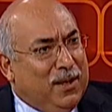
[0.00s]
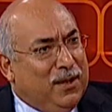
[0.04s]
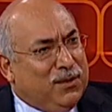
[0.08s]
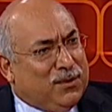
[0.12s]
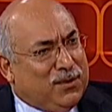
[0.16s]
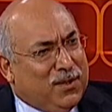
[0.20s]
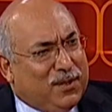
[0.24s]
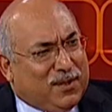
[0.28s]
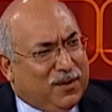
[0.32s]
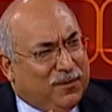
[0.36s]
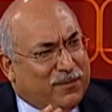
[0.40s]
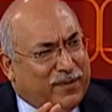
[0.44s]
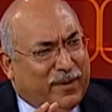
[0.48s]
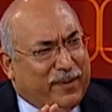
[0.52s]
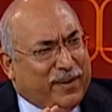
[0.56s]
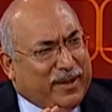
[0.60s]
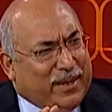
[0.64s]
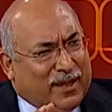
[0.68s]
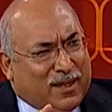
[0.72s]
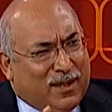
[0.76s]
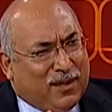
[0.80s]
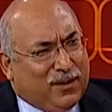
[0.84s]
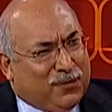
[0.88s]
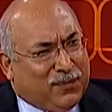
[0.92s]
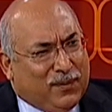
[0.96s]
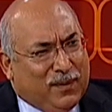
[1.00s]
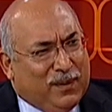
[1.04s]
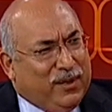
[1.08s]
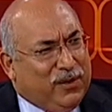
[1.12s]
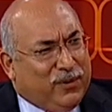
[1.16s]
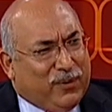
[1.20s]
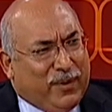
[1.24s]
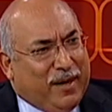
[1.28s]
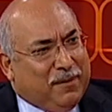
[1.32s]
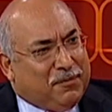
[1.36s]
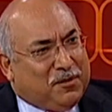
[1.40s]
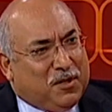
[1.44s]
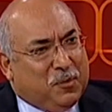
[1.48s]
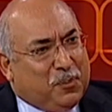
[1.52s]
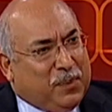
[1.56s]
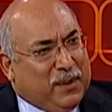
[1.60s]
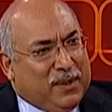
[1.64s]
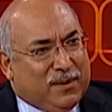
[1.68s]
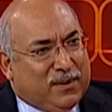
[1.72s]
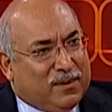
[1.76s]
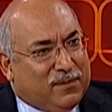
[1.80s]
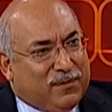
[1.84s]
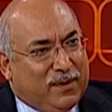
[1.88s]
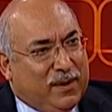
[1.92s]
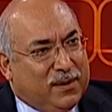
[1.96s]
So it's a very carefully drafted
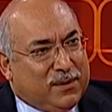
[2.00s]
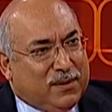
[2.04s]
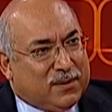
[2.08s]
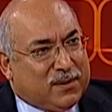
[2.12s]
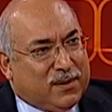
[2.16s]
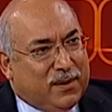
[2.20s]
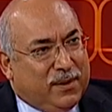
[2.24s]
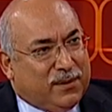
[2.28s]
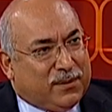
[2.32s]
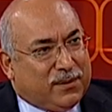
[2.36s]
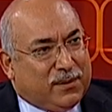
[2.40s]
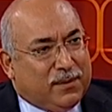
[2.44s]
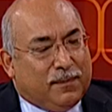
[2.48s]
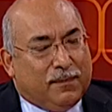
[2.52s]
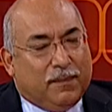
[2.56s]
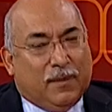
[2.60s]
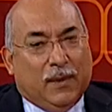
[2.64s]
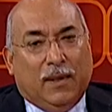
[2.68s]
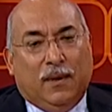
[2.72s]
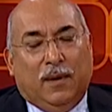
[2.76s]
piece of legislation.